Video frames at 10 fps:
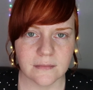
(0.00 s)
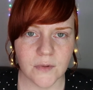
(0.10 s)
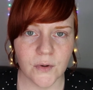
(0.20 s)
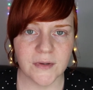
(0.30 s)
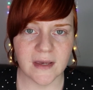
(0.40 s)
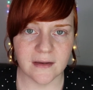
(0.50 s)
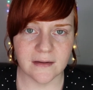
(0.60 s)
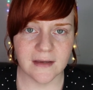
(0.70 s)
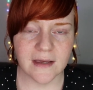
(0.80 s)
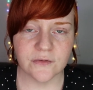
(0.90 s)

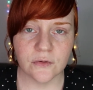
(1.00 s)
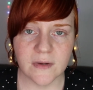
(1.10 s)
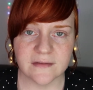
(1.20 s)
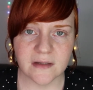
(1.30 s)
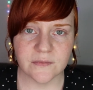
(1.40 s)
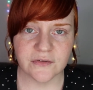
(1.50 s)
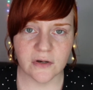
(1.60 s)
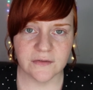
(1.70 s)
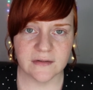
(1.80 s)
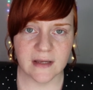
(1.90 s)
Okay, as always, I'm
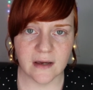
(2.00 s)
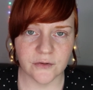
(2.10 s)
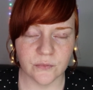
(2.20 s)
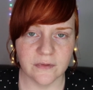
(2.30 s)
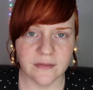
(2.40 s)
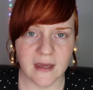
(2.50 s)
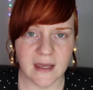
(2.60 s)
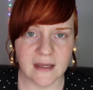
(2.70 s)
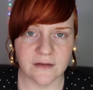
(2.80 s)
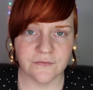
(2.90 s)
starting out with
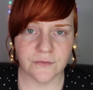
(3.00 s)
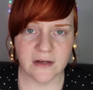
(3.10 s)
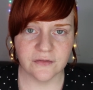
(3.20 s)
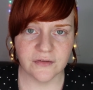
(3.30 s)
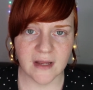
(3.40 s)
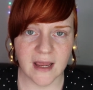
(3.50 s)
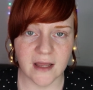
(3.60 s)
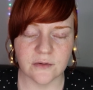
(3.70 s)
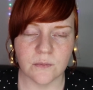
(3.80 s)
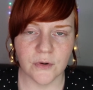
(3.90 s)
a fresh
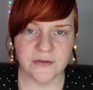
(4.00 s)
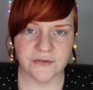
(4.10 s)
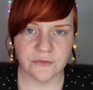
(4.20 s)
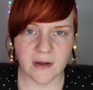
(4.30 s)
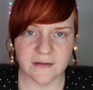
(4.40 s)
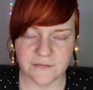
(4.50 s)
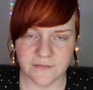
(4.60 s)
and moisturized